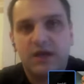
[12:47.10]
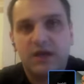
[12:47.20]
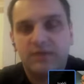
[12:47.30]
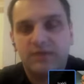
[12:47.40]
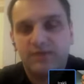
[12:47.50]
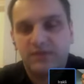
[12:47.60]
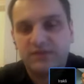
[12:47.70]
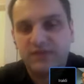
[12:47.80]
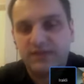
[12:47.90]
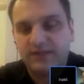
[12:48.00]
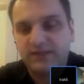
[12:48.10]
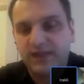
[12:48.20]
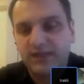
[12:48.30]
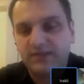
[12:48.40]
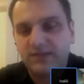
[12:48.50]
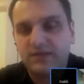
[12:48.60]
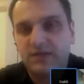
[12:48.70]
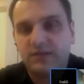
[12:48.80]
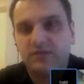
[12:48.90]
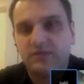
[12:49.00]
Before CA Technologies, I
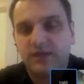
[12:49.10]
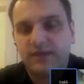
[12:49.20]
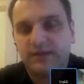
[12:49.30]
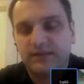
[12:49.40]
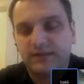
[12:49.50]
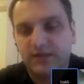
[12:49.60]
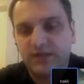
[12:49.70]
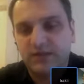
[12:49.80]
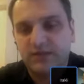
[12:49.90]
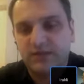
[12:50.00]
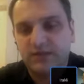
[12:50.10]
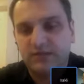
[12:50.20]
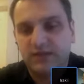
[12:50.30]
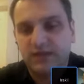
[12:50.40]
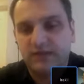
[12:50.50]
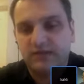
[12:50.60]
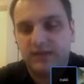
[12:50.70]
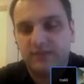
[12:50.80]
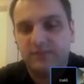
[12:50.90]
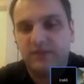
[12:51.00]
was running the technology team at
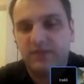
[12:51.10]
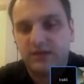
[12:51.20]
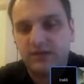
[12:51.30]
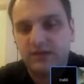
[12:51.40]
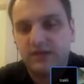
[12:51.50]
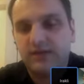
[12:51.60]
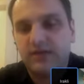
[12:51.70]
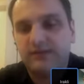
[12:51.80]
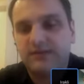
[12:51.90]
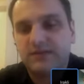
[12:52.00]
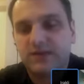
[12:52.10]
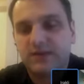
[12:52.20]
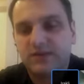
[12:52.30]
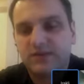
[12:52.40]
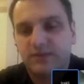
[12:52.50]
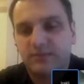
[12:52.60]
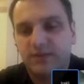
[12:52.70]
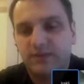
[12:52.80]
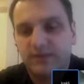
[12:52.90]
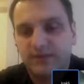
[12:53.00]
NPR, this National
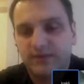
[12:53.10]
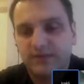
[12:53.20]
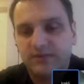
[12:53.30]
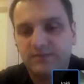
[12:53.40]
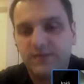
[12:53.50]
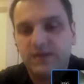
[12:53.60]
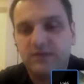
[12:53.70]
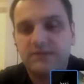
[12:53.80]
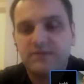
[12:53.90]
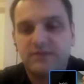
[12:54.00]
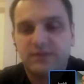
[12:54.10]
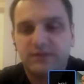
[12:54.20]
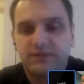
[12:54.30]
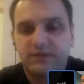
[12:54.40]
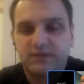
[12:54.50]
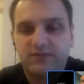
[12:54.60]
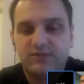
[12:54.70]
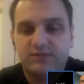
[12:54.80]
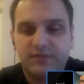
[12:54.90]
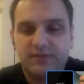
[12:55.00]
Public Radio, specifically the digital
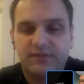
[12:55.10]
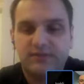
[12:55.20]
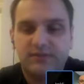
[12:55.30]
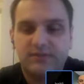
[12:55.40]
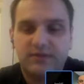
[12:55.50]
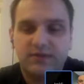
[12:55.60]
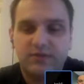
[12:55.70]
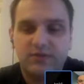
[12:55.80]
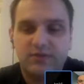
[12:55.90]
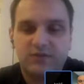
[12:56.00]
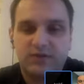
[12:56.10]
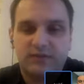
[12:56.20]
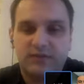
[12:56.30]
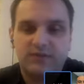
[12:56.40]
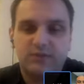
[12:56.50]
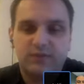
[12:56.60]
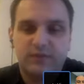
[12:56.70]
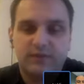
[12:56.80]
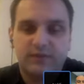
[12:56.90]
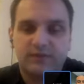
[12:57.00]
media team there, which deals with
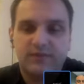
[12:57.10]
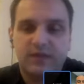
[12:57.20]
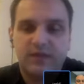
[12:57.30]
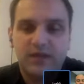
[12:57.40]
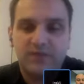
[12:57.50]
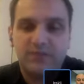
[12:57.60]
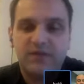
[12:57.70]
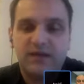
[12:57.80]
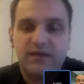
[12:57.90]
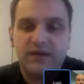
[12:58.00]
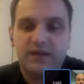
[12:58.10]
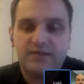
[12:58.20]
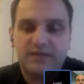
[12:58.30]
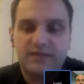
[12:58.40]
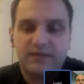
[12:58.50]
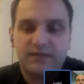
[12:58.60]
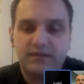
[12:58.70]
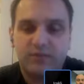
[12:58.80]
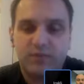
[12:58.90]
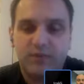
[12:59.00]
the APIs, the
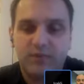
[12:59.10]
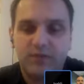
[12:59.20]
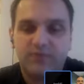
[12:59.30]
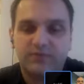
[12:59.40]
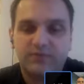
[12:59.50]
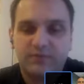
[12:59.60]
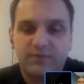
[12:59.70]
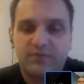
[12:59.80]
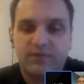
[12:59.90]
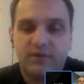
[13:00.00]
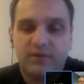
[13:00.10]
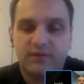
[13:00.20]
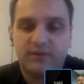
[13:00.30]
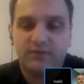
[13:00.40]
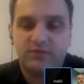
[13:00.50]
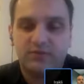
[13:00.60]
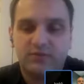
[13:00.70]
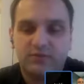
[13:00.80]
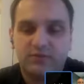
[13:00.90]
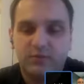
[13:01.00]
web properties of NPR, and also
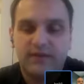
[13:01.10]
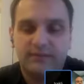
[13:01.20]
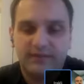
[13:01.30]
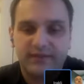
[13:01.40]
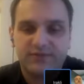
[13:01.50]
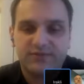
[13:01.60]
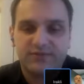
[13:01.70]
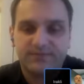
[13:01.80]
mobile applications.